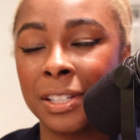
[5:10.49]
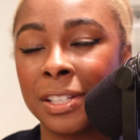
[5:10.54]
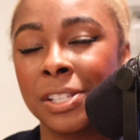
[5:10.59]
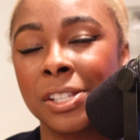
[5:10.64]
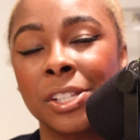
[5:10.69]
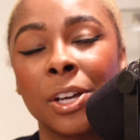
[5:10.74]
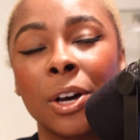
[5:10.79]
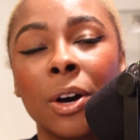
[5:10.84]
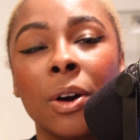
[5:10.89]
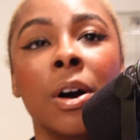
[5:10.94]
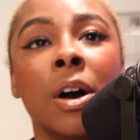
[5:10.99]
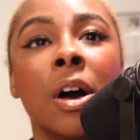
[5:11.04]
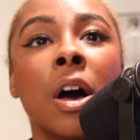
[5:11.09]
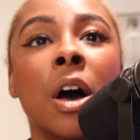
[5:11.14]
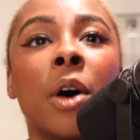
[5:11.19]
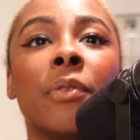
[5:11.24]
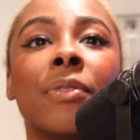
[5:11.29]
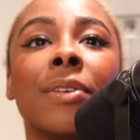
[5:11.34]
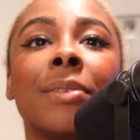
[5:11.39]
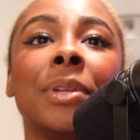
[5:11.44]
And so
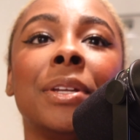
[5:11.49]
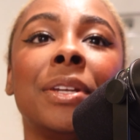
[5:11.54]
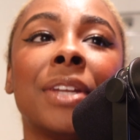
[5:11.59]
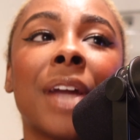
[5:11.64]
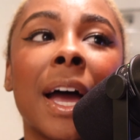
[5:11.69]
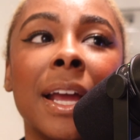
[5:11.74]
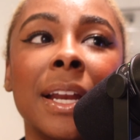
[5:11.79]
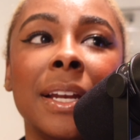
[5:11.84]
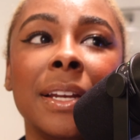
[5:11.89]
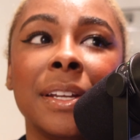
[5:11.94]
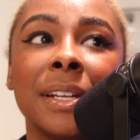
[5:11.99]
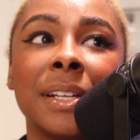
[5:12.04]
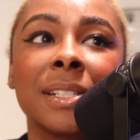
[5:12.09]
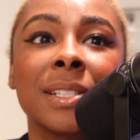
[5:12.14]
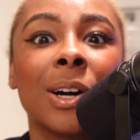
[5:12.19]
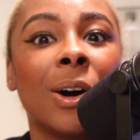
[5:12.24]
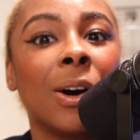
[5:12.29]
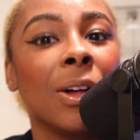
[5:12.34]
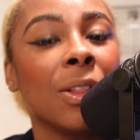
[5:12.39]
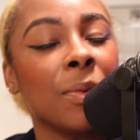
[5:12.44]
from the 90s
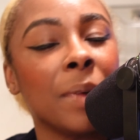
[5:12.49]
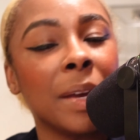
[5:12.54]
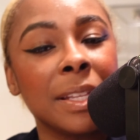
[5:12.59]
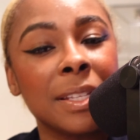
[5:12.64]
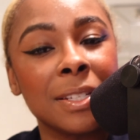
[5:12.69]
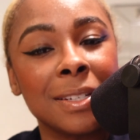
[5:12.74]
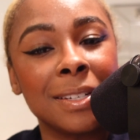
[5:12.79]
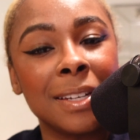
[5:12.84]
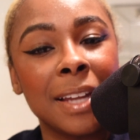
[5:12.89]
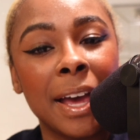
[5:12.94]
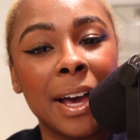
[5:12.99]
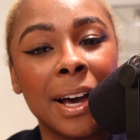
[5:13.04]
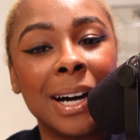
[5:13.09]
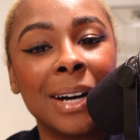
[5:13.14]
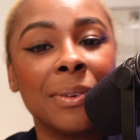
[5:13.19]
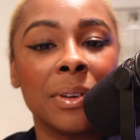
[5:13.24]
all the way to now,